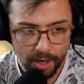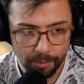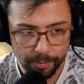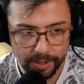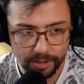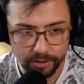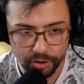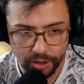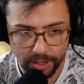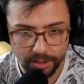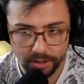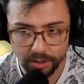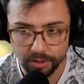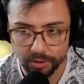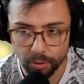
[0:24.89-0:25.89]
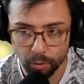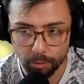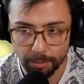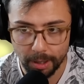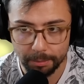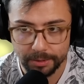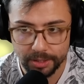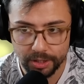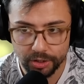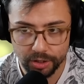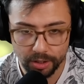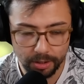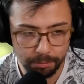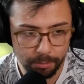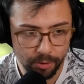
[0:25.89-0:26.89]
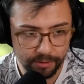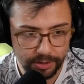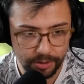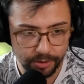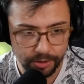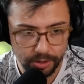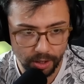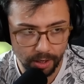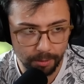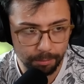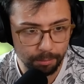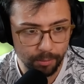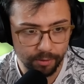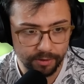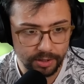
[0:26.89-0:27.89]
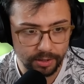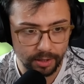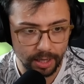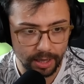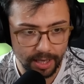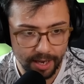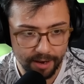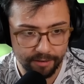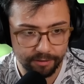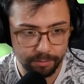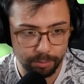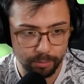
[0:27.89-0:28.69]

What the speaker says: We can change the toolbar position, move it to the top, move it to the left,